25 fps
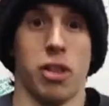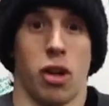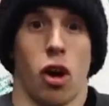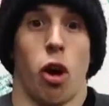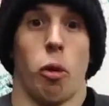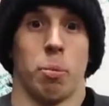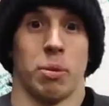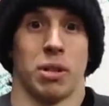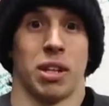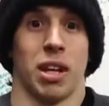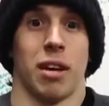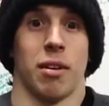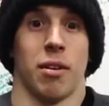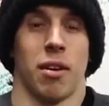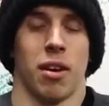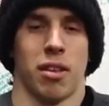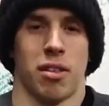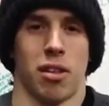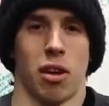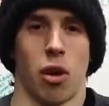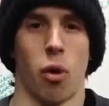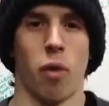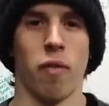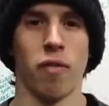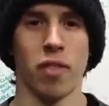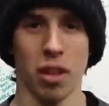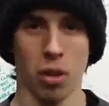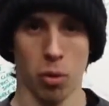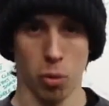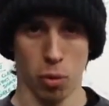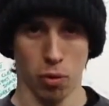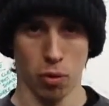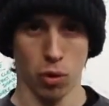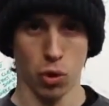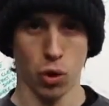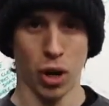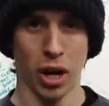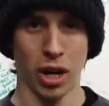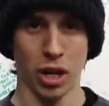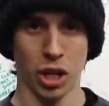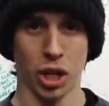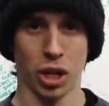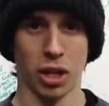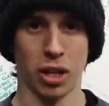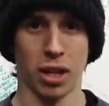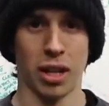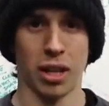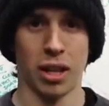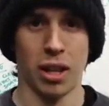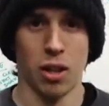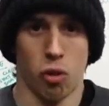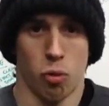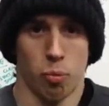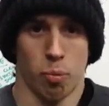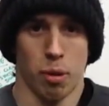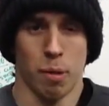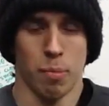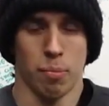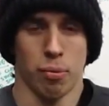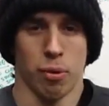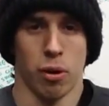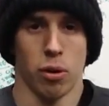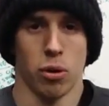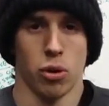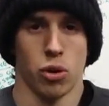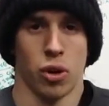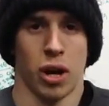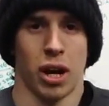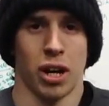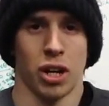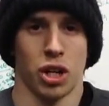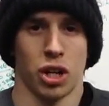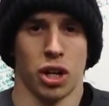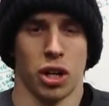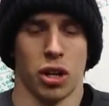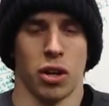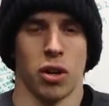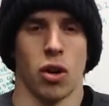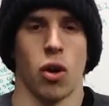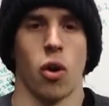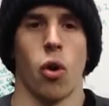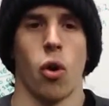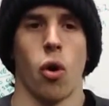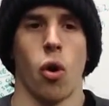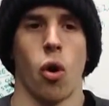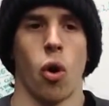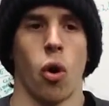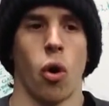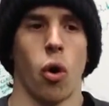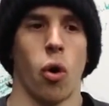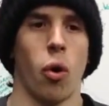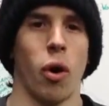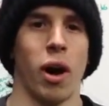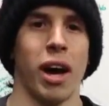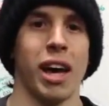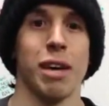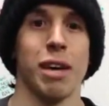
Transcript: the opposite. So if this was retraction, then this would be protraction or